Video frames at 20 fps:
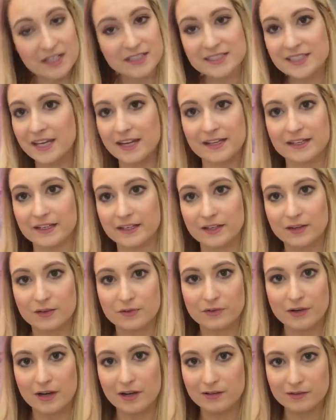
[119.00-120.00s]
I just can't get
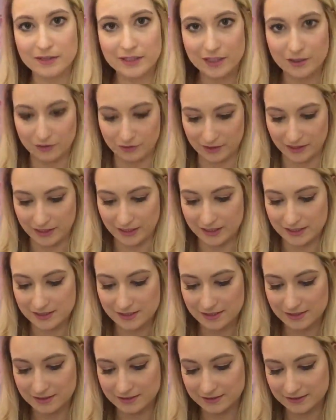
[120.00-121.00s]
over how little it
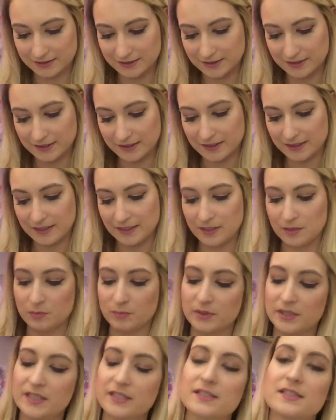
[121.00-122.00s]
is.
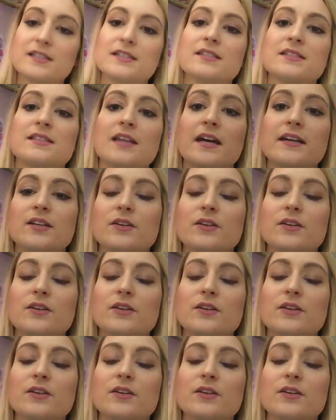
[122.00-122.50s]
But this is, I